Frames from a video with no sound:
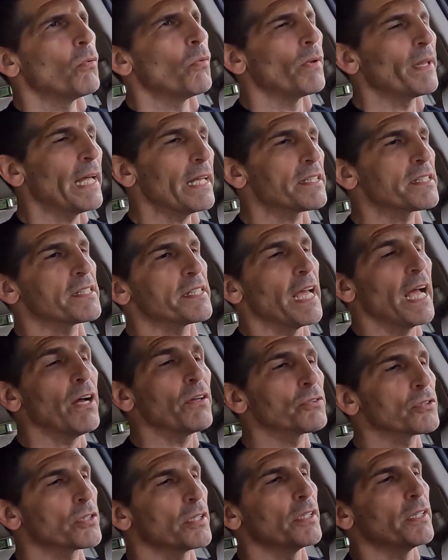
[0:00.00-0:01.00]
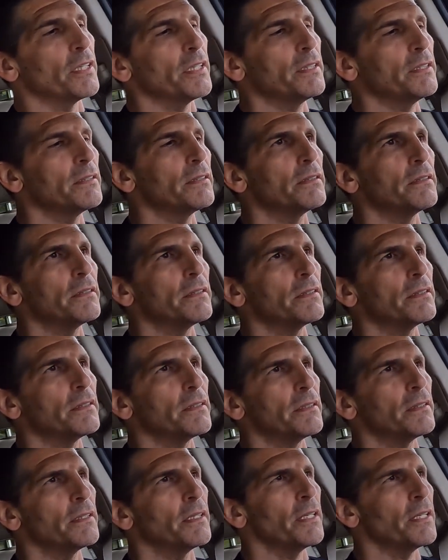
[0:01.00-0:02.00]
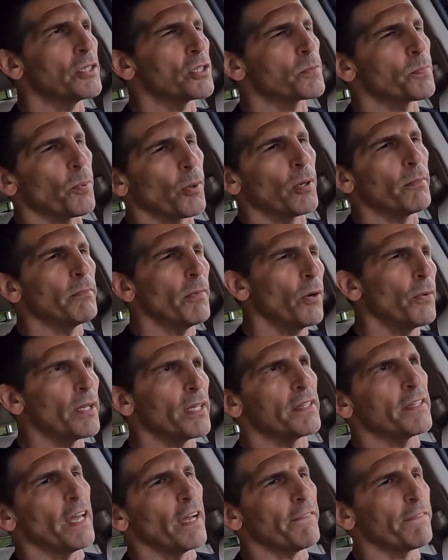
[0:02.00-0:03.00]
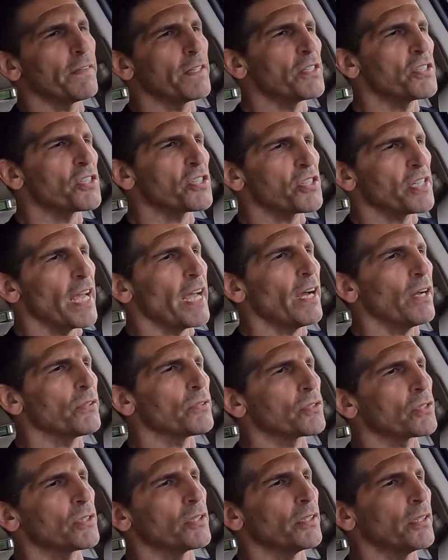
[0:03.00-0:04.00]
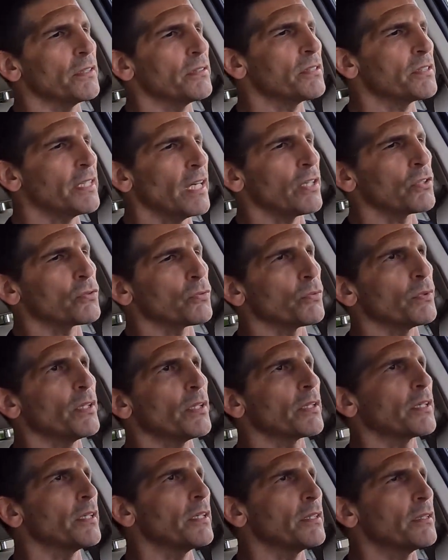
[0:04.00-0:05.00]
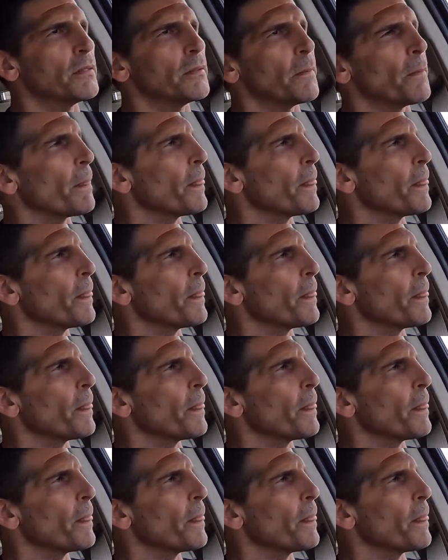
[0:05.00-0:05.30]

Well, that sounds good. In sport mode, it definitely sounds good. It sounds real good.